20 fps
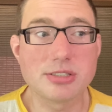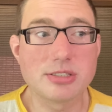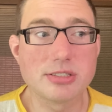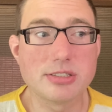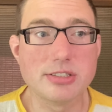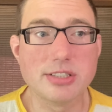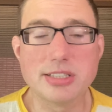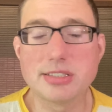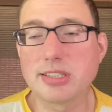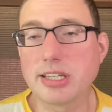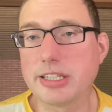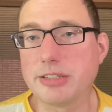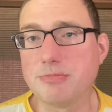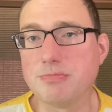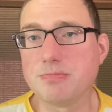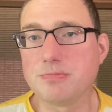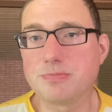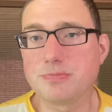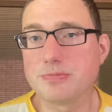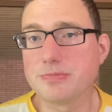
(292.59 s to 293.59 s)
unless I
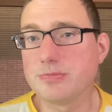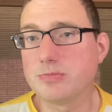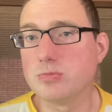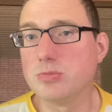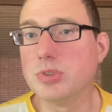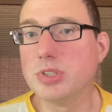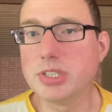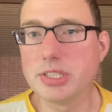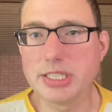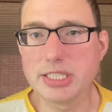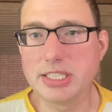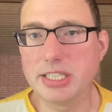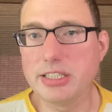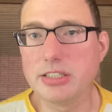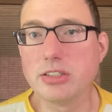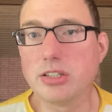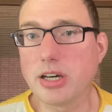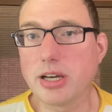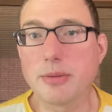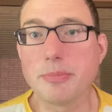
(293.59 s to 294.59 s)
really need a
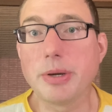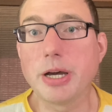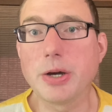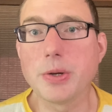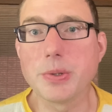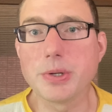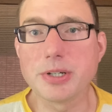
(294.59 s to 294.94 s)
lot of power.